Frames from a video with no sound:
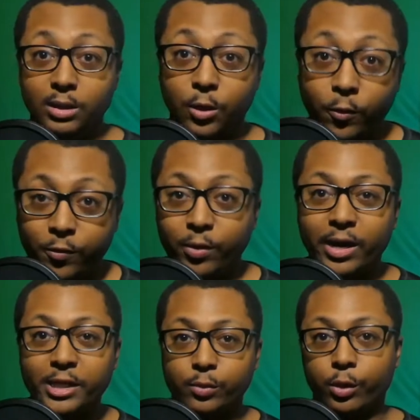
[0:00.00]
So if you
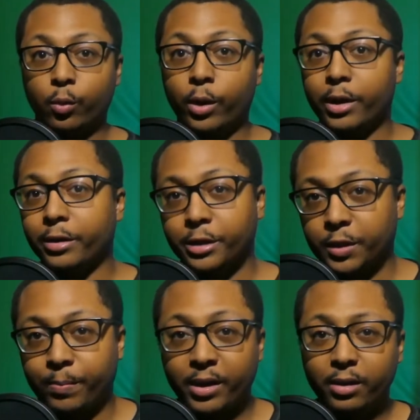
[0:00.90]
guys weren't aware, there's
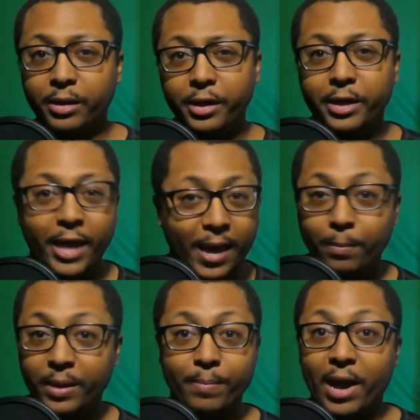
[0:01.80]
apparently a
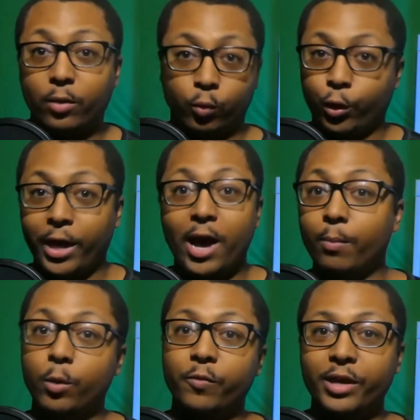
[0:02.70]
gambling battle royale
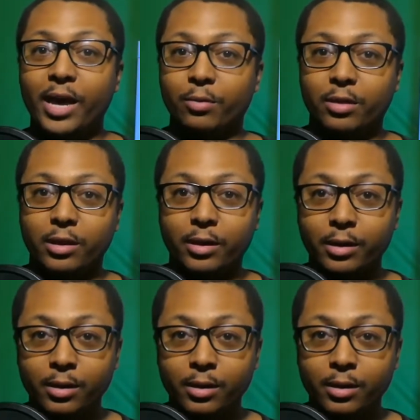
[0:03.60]
movie out there.